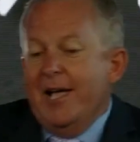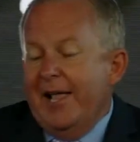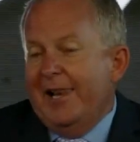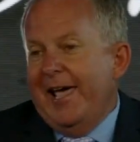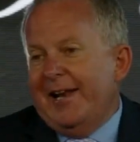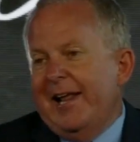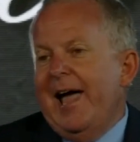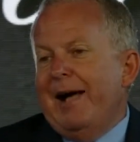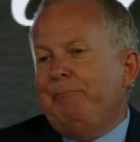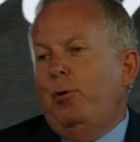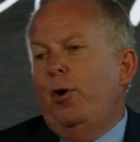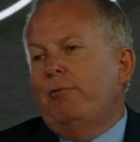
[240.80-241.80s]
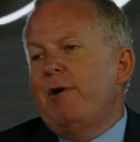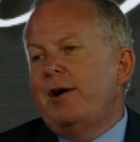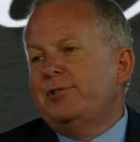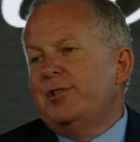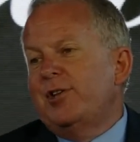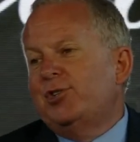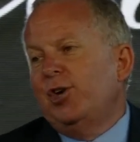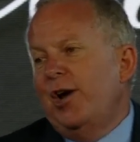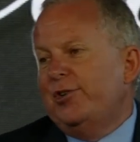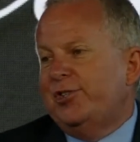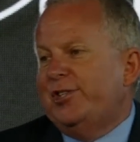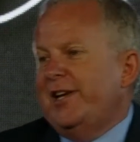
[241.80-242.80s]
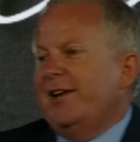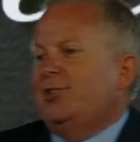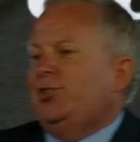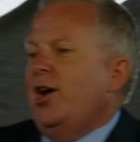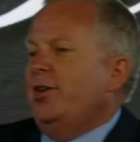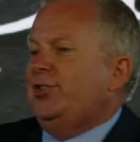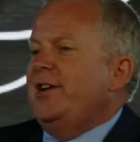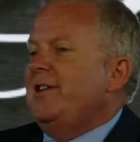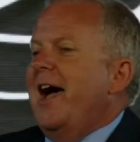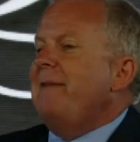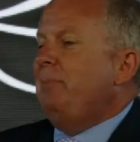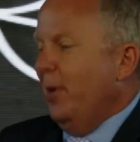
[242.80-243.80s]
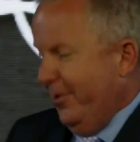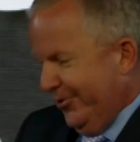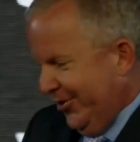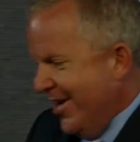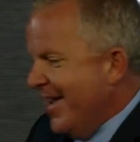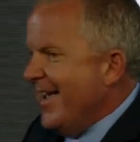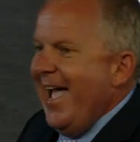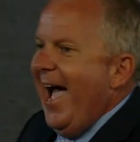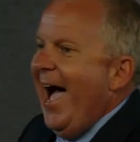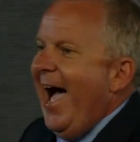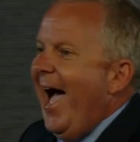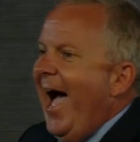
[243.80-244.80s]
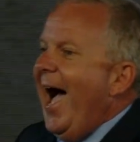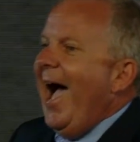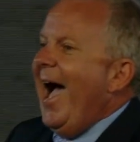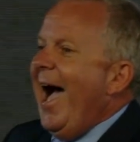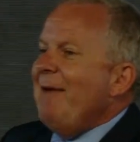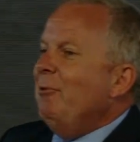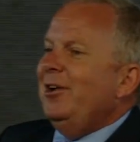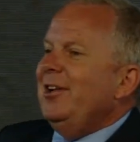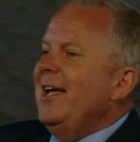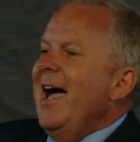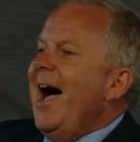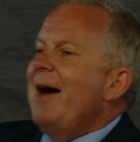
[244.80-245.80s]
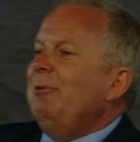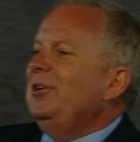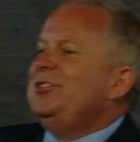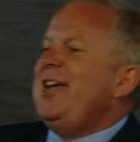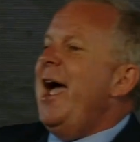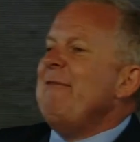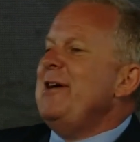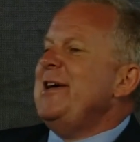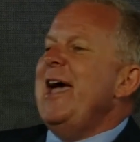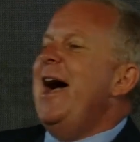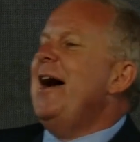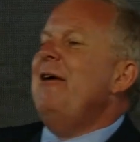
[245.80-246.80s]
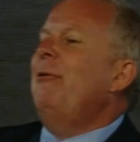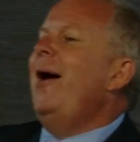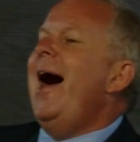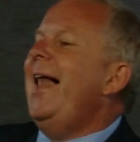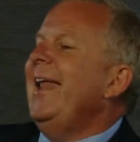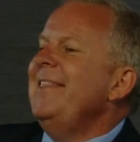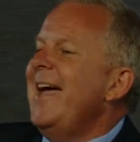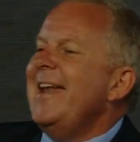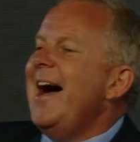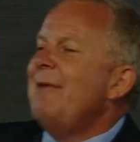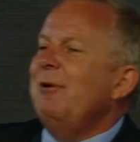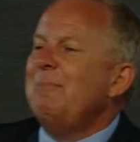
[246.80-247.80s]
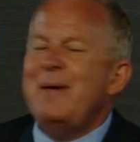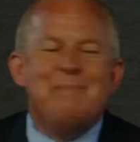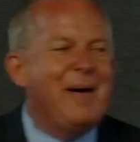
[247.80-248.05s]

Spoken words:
a letter like Paul wrote to the church. Dear church in Naples, I will tarry here a while and then I will be